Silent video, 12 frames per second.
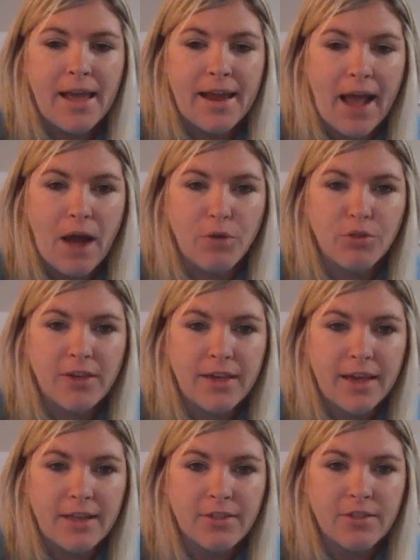and how to
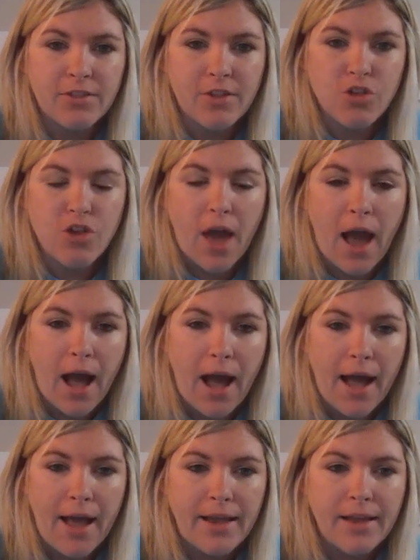get such
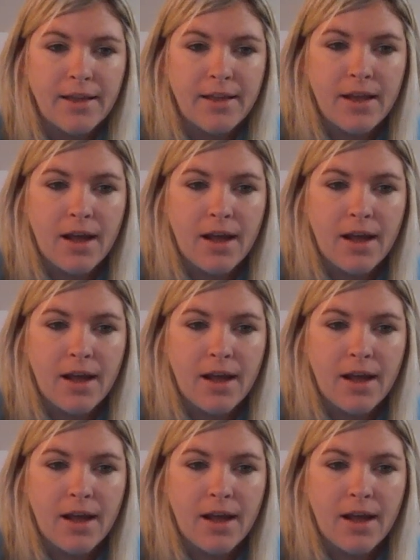high